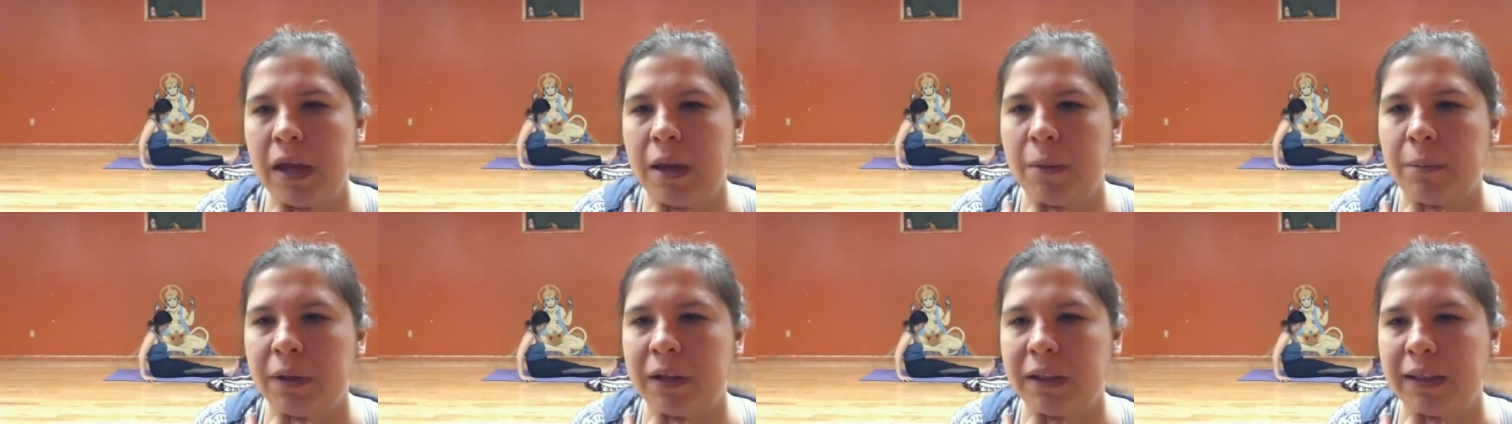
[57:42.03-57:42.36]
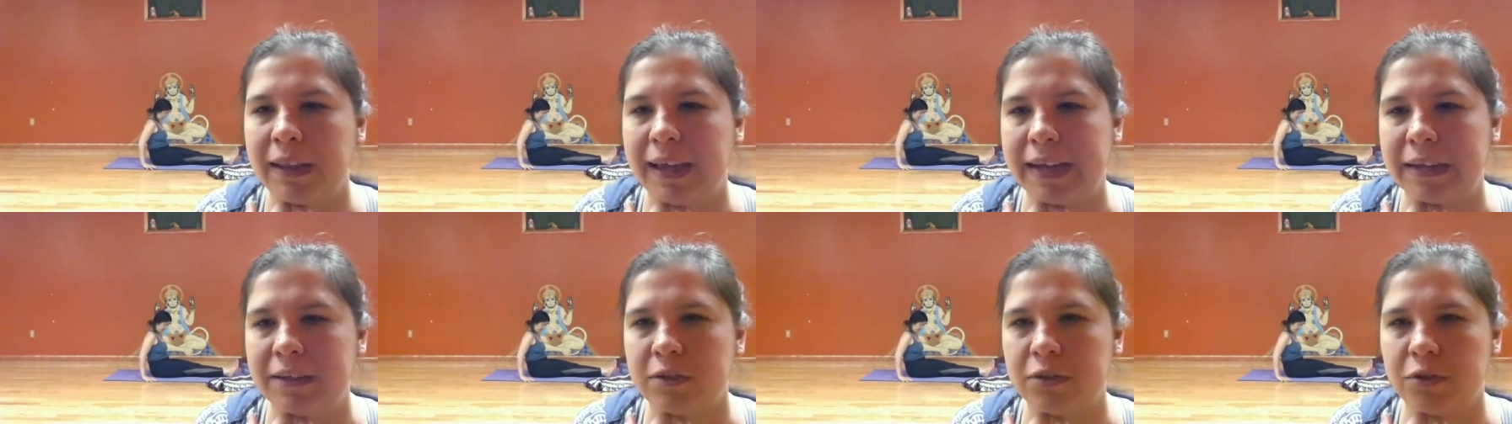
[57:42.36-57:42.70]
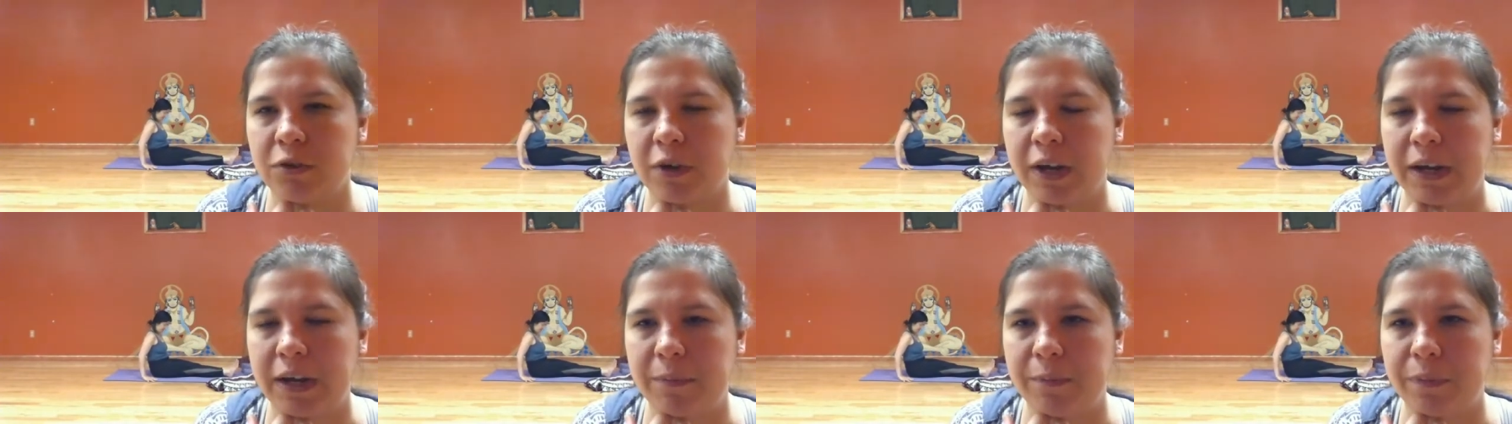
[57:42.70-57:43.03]
But legs
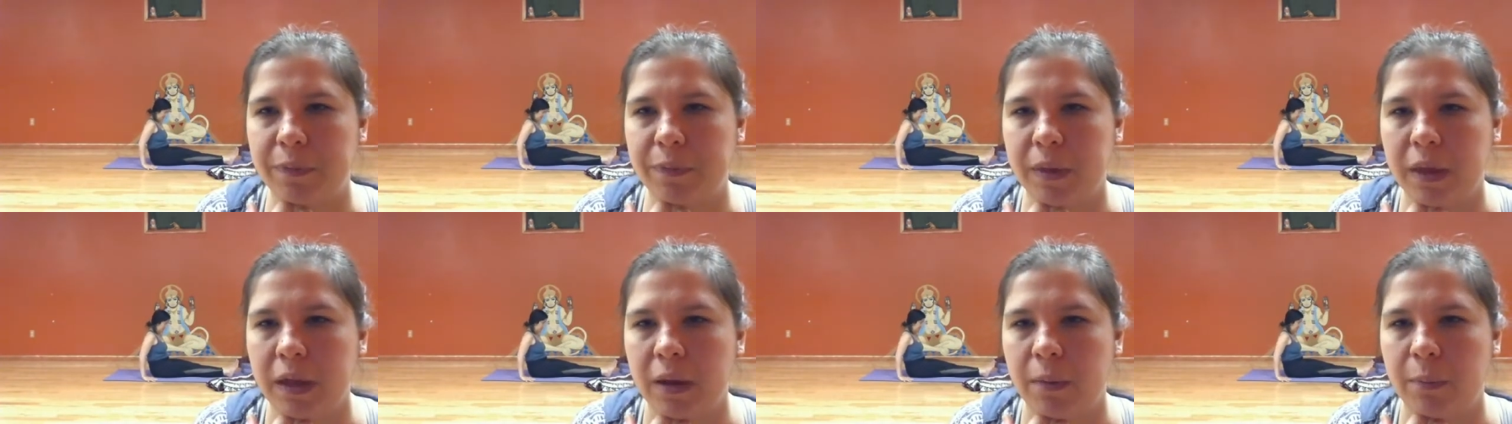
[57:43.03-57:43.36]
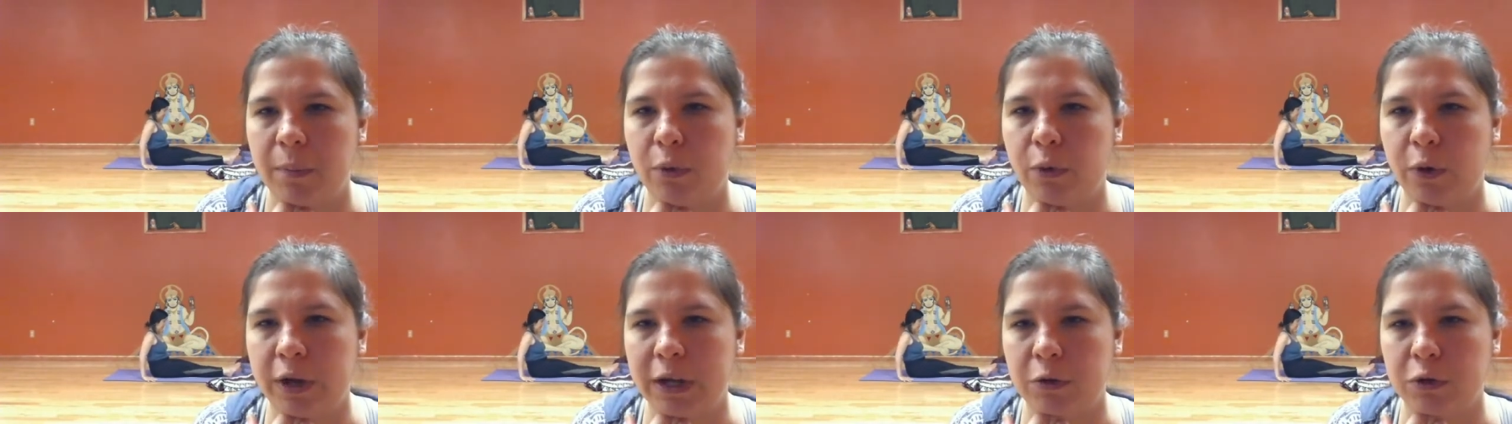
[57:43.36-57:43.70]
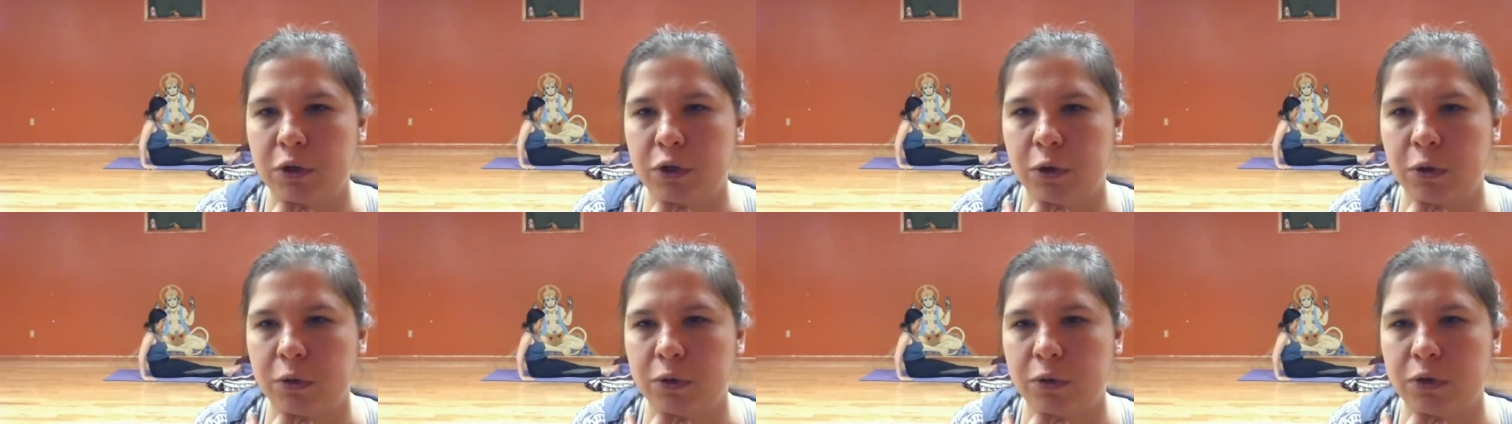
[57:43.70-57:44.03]
straight. Point your
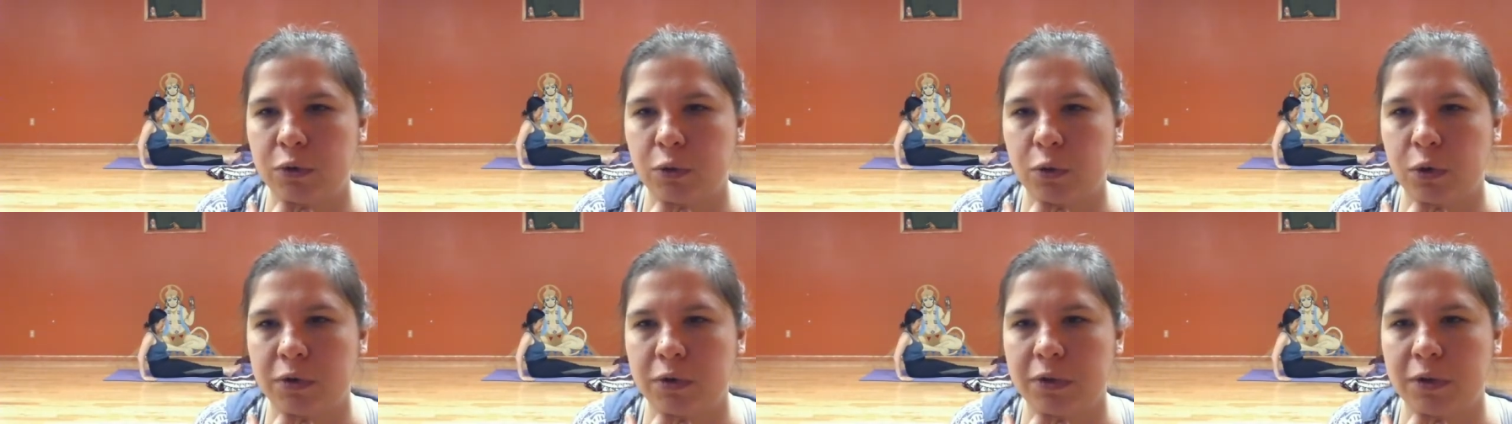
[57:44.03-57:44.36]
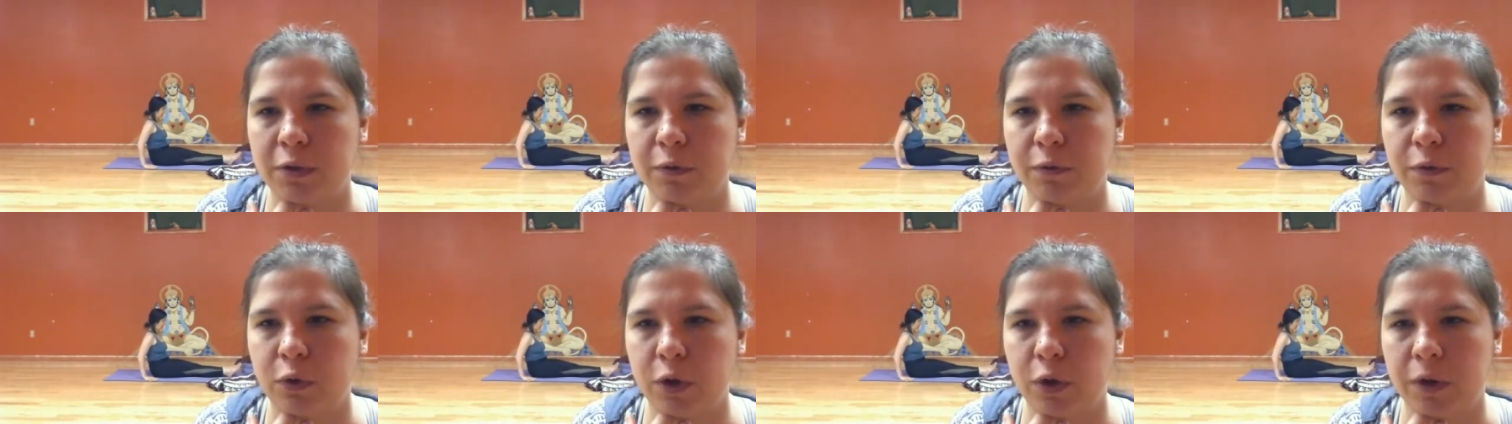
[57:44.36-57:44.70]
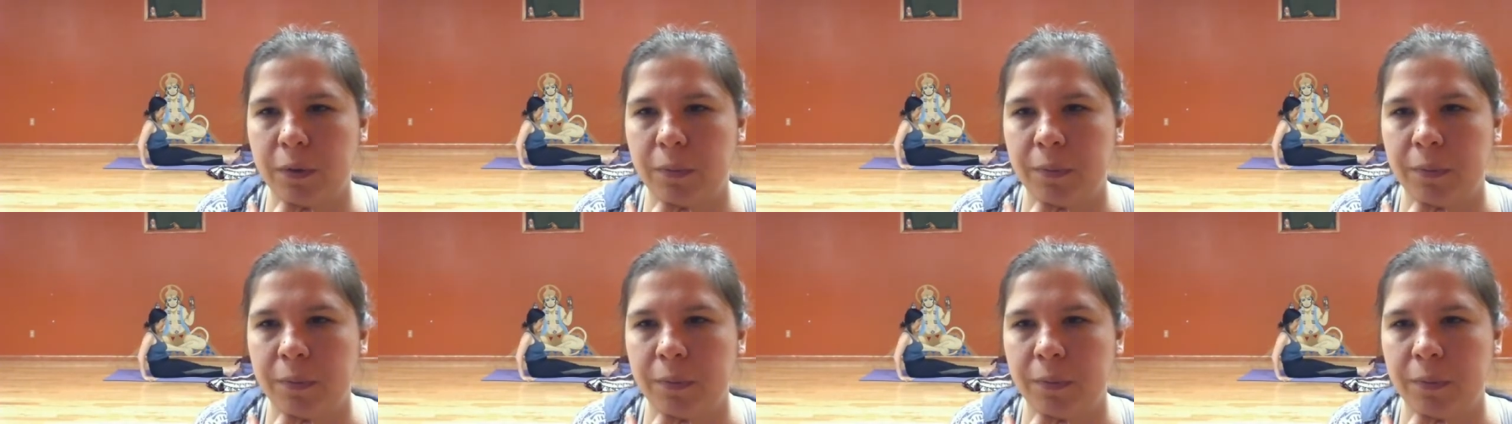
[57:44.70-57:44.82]
toes towards the floor.